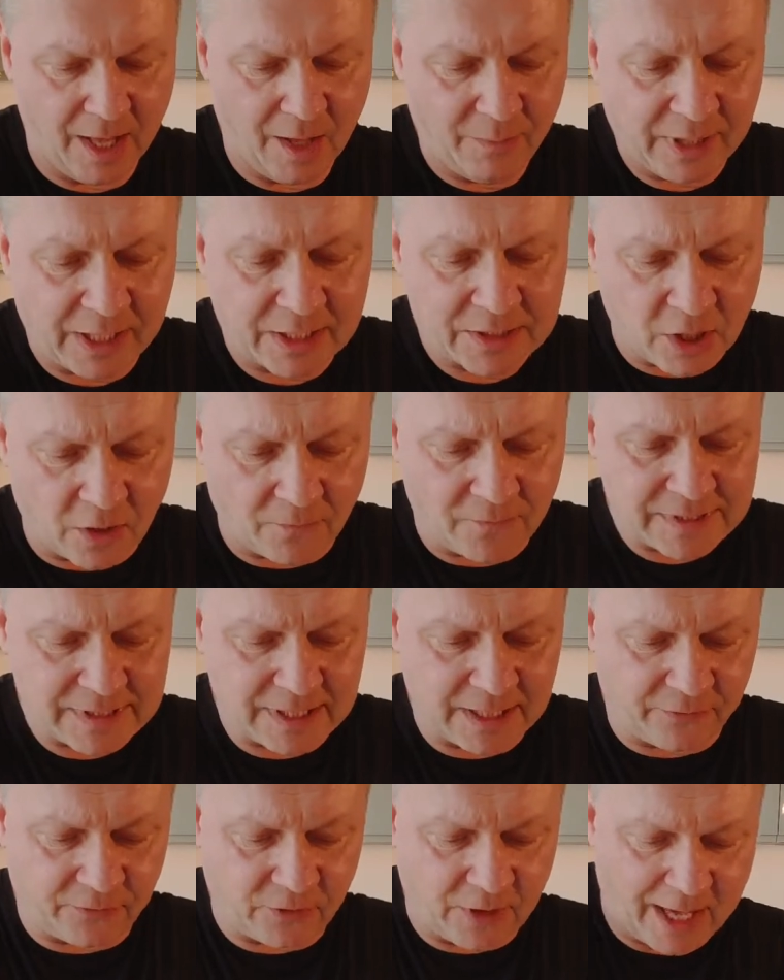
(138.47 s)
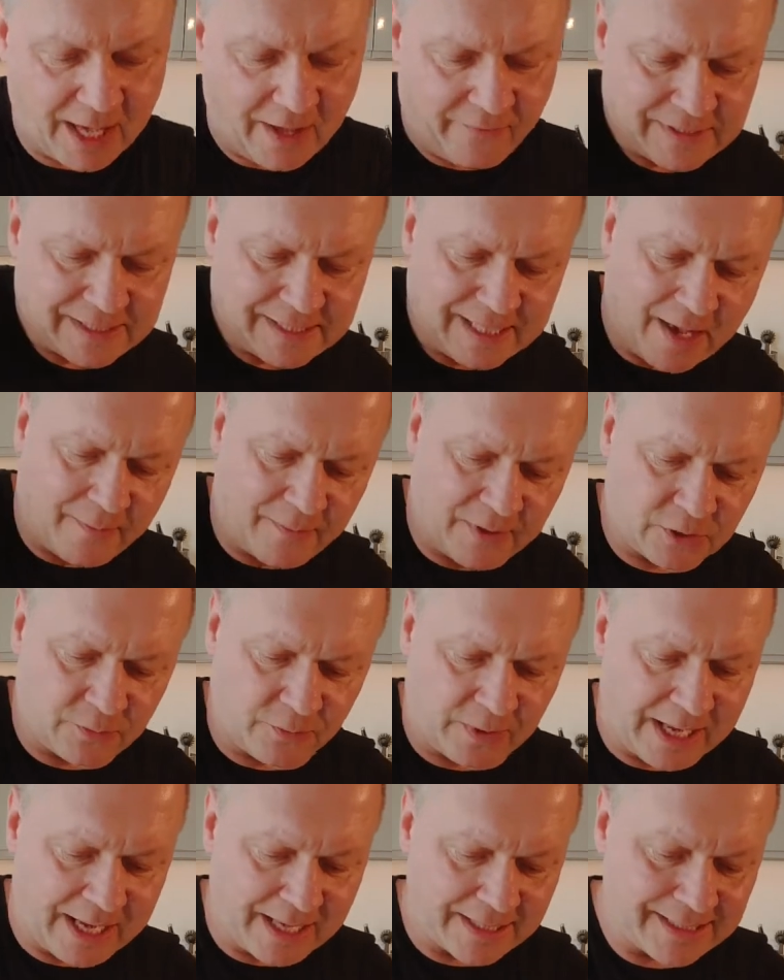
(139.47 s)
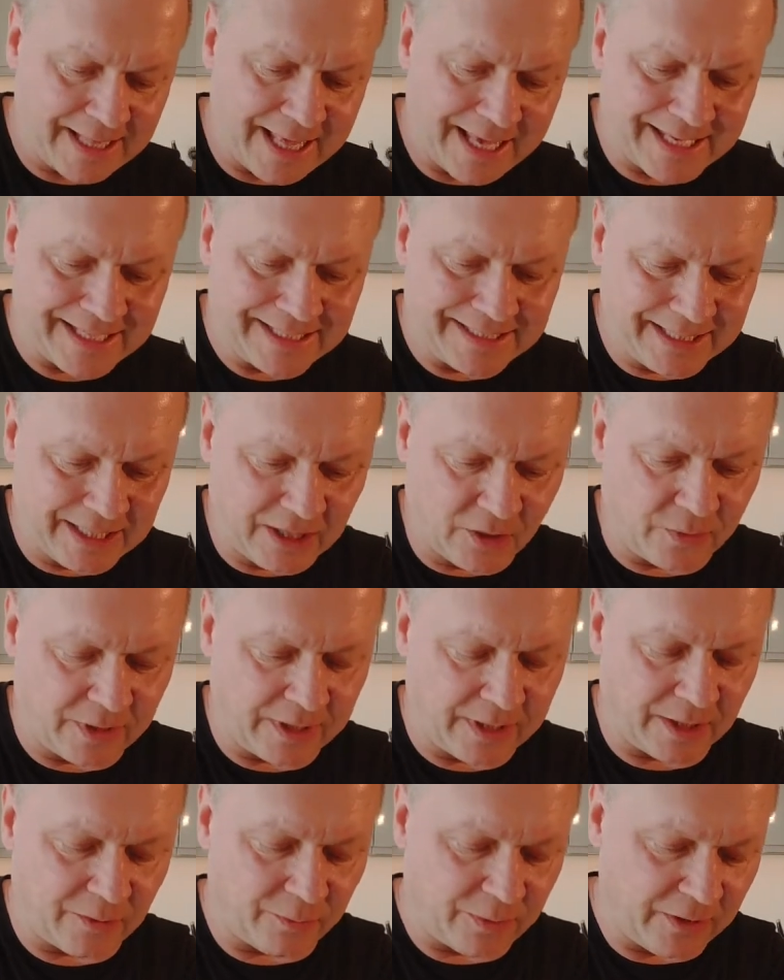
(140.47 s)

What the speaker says: Because obviously if you have established plants, they can deal with it.